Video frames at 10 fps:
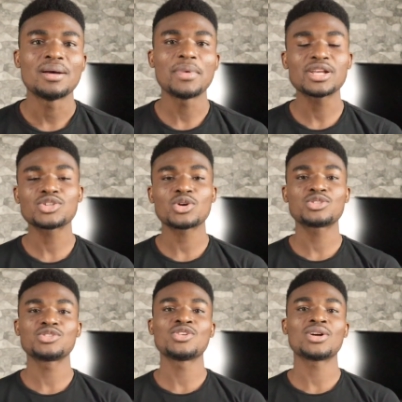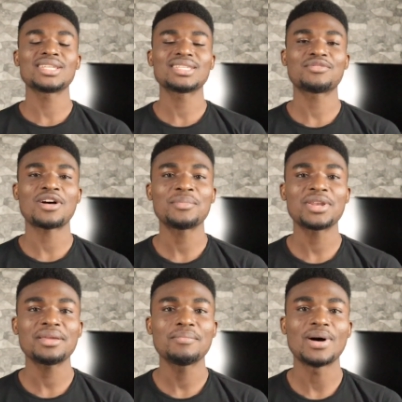Make sure to join this
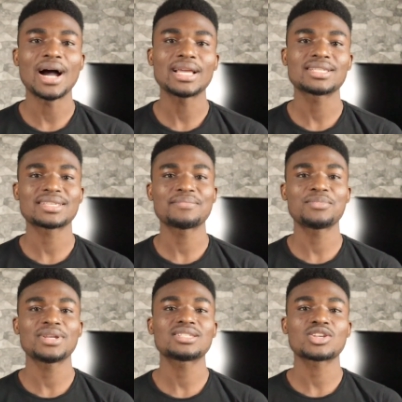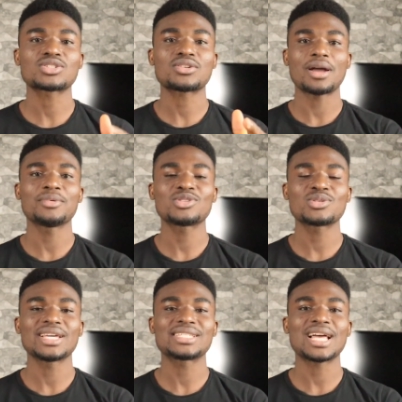family by simply subscribing
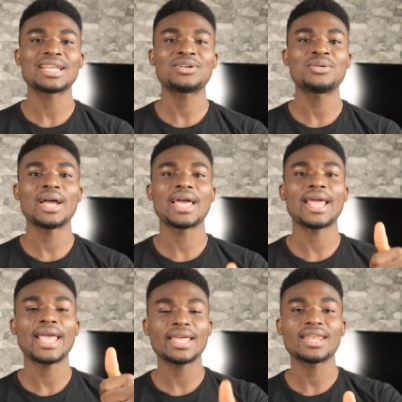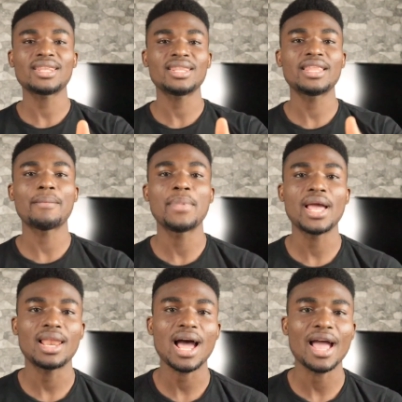to the channel and hitting the
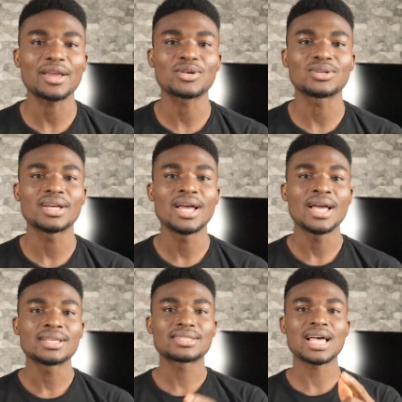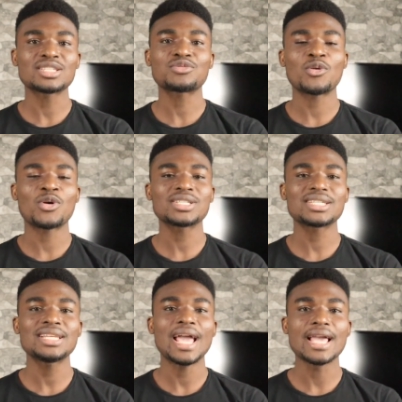bell icon. Thanks for
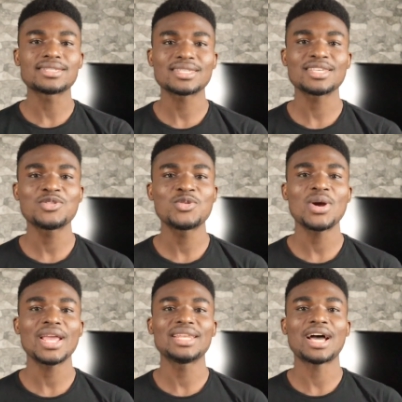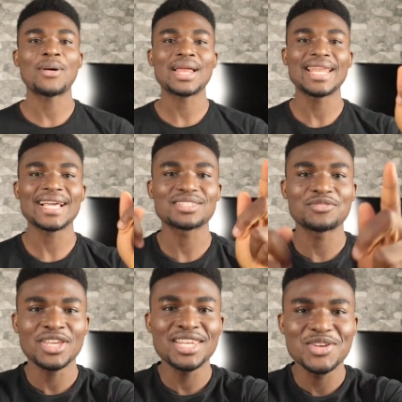watching and see you in our next
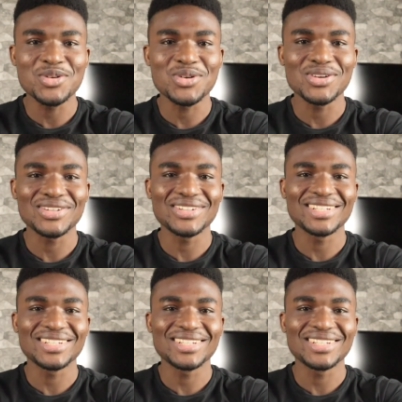video.